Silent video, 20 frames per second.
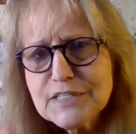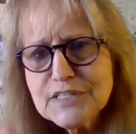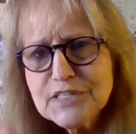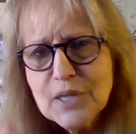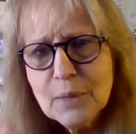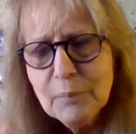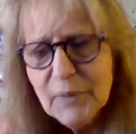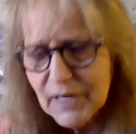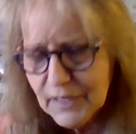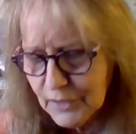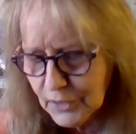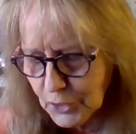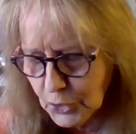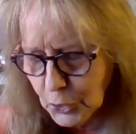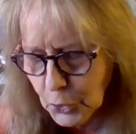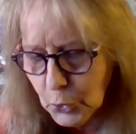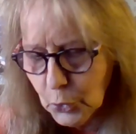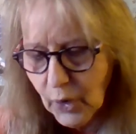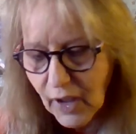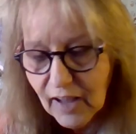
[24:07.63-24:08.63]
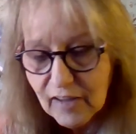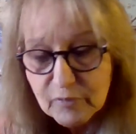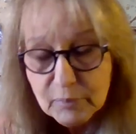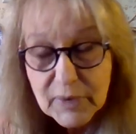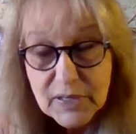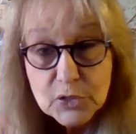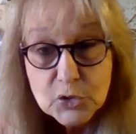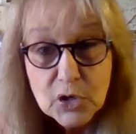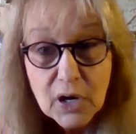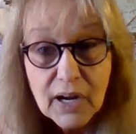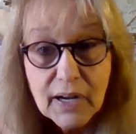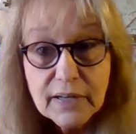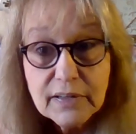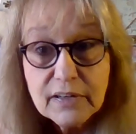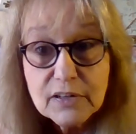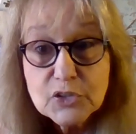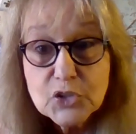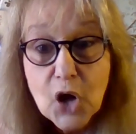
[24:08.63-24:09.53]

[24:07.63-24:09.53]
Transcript: somebody that you have been trying to